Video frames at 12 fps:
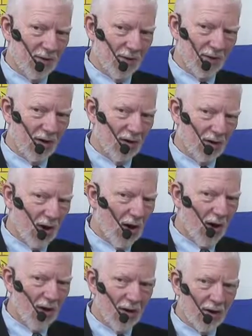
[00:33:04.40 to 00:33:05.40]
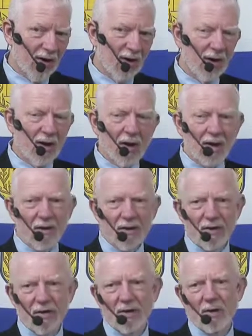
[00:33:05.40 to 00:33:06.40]
all along, and they're
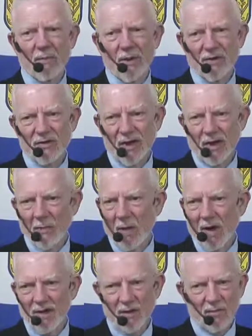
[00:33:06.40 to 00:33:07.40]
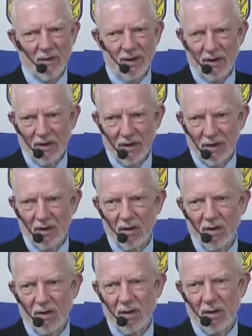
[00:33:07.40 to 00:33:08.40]
doing the best they possibly can do.
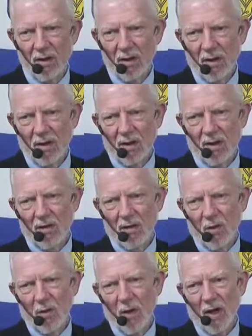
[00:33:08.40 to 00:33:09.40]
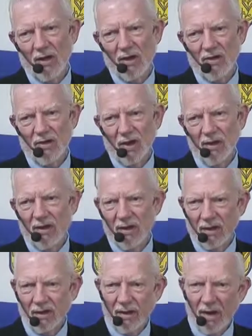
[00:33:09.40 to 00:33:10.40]
So why do you say
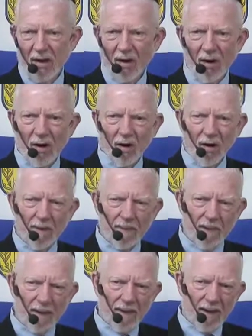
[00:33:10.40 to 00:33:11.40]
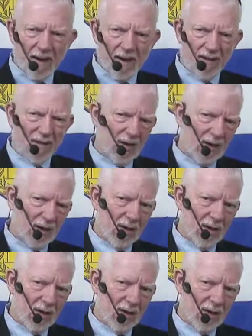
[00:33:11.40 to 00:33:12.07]
that they are in sin?